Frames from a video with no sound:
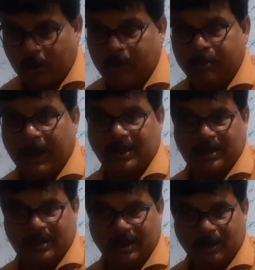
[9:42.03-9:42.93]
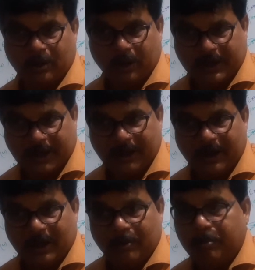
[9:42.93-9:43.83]
be passed. Okay,
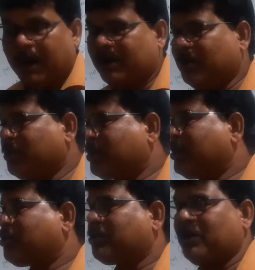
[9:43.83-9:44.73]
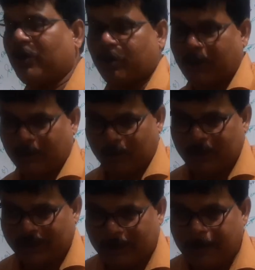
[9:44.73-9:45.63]
but you see, Sushil Kumar
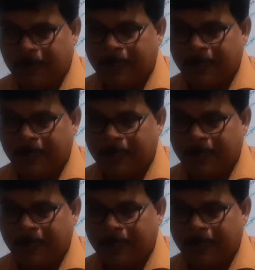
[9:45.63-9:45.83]
Modi